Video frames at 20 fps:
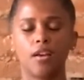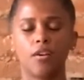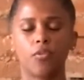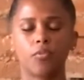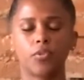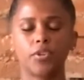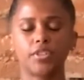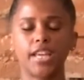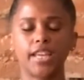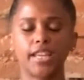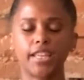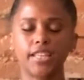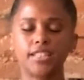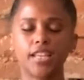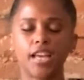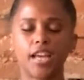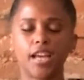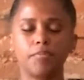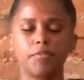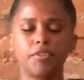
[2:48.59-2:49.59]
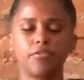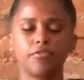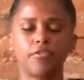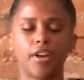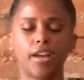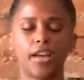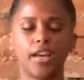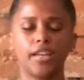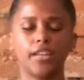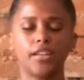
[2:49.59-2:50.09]
We're taking time to
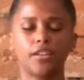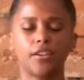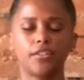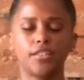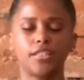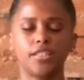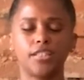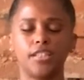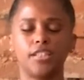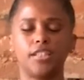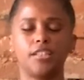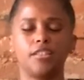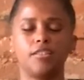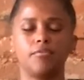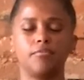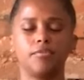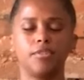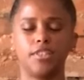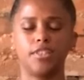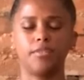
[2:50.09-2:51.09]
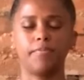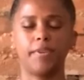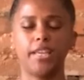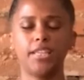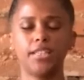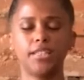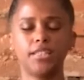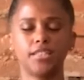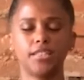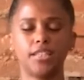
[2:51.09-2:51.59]
find our seated
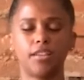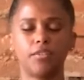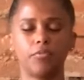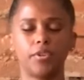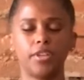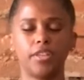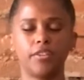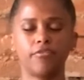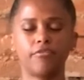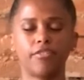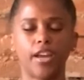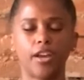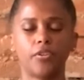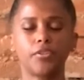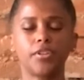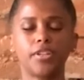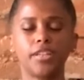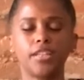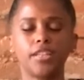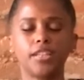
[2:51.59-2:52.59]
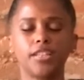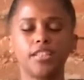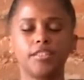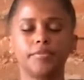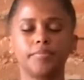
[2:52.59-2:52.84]
space, and we found it.